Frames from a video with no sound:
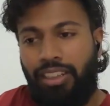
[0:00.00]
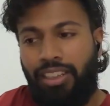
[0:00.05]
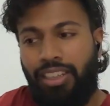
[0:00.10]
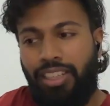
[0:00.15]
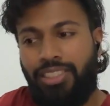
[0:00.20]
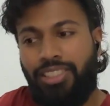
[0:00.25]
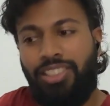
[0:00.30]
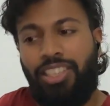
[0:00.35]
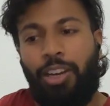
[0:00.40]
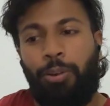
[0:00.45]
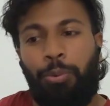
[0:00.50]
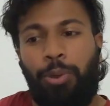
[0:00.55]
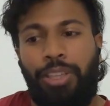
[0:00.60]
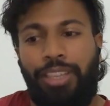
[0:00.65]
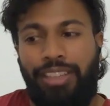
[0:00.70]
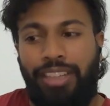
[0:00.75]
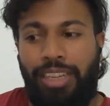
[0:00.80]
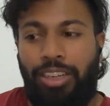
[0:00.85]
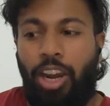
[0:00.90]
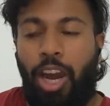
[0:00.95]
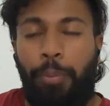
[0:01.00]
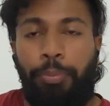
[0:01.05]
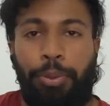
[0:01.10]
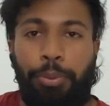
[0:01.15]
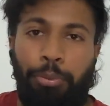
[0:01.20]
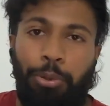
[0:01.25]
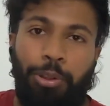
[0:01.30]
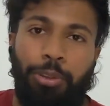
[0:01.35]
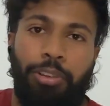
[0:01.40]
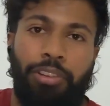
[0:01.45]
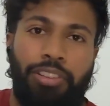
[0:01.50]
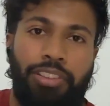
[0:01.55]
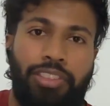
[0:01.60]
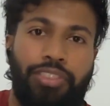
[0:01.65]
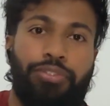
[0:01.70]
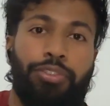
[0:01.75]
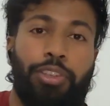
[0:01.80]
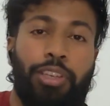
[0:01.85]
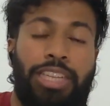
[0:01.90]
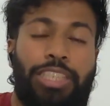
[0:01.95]
It's not really like
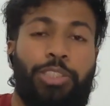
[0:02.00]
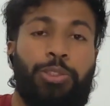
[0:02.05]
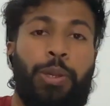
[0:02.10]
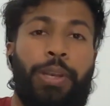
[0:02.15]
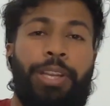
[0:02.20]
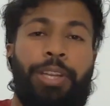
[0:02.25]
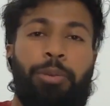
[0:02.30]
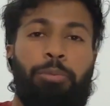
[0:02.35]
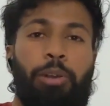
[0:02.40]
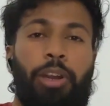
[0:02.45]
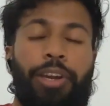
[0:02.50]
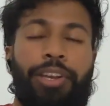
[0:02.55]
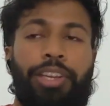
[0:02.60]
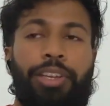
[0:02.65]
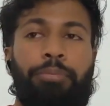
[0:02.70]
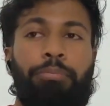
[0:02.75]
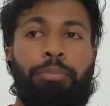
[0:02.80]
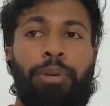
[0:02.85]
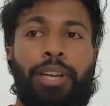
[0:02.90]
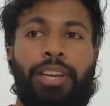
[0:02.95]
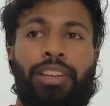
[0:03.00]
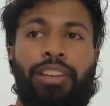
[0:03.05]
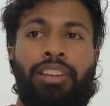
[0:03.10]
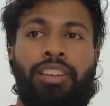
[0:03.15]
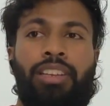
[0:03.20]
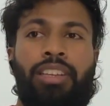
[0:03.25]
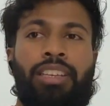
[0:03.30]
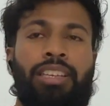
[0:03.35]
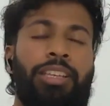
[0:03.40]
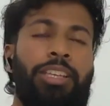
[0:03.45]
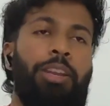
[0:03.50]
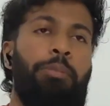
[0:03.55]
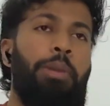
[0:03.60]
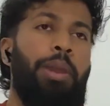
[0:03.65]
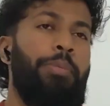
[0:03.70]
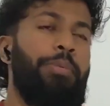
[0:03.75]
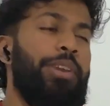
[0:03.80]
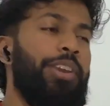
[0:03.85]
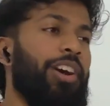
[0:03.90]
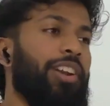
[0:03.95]
optimal for like training your body, but
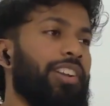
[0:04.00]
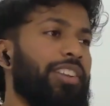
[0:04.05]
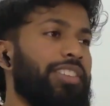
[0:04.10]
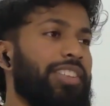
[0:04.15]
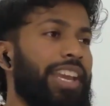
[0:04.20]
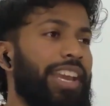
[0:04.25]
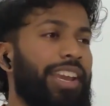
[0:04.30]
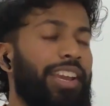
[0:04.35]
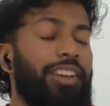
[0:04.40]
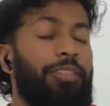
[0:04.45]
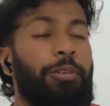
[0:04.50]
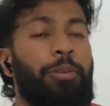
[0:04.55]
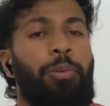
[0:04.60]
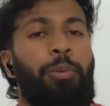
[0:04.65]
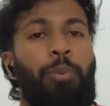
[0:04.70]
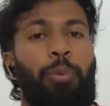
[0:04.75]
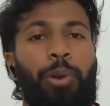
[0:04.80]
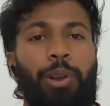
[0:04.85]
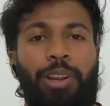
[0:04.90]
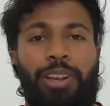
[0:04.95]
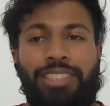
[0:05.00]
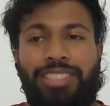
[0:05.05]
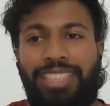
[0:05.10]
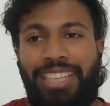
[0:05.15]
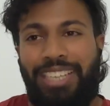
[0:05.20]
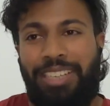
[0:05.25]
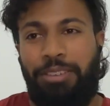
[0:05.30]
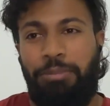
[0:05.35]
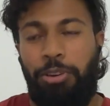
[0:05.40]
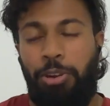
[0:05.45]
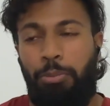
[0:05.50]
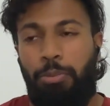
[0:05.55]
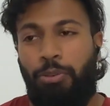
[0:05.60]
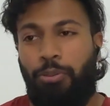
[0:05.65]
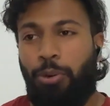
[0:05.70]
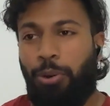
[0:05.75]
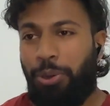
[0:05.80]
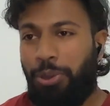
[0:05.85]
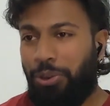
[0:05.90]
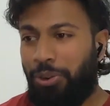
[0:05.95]
maybe on a day where it's like,
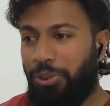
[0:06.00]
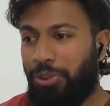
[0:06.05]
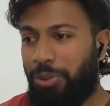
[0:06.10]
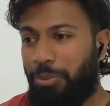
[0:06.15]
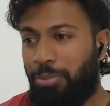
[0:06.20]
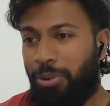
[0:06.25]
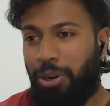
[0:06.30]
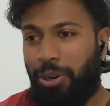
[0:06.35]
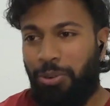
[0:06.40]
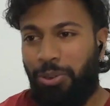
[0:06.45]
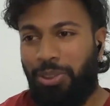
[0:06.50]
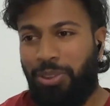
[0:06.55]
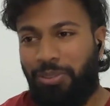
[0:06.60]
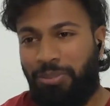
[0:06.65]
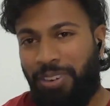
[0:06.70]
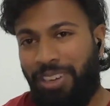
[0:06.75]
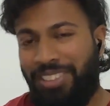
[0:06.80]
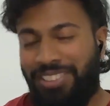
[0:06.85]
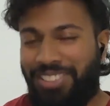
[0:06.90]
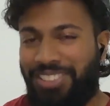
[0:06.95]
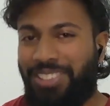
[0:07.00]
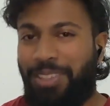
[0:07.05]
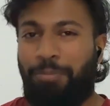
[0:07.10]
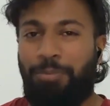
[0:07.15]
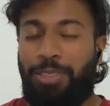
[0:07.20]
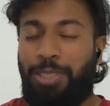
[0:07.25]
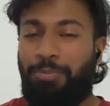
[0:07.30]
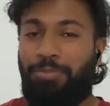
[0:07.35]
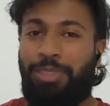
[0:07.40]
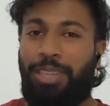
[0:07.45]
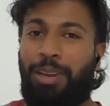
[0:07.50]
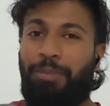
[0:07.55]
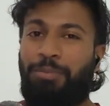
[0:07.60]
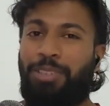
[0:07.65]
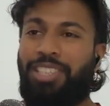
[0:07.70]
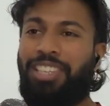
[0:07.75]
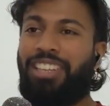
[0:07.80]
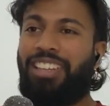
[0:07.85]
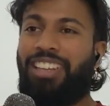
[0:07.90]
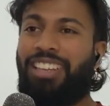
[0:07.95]
before you go to the bar with your friends or some
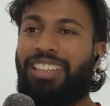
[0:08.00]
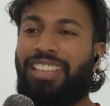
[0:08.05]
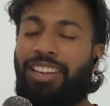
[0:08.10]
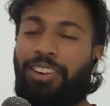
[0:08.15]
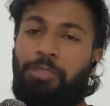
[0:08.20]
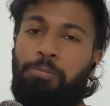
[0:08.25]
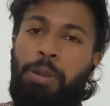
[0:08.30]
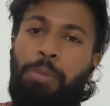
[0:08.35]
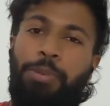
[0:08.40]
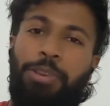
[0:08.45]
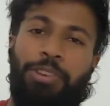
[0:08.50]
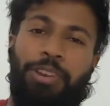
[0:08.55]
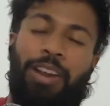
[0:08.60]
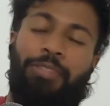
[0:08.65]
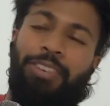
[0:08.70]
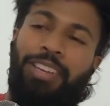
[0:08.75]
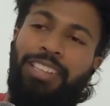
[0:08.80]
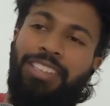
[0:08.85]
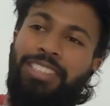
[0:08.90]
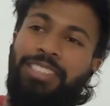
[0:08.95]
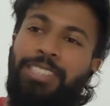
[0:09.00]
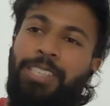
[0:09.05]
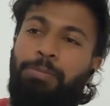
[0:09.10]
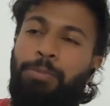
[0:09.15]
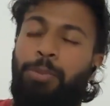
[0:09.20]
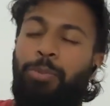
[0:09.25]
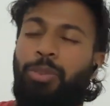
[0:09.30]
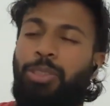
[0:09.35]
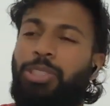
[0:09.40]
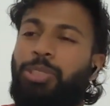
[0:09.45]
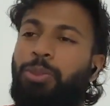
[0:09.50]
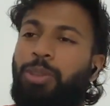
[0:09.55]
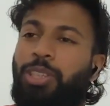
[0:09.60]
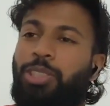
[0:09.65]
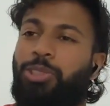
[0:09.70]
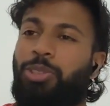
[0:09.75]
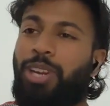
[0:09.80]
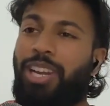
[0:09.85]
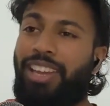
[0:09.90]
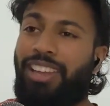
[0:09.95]
dumb shit like that, or maybe you haven't hit the gym, maybe you just
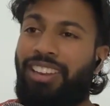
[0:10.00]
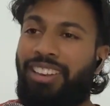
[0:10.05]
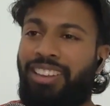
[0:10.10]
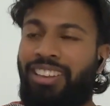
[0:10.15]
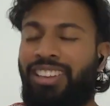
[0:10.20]
want to try it.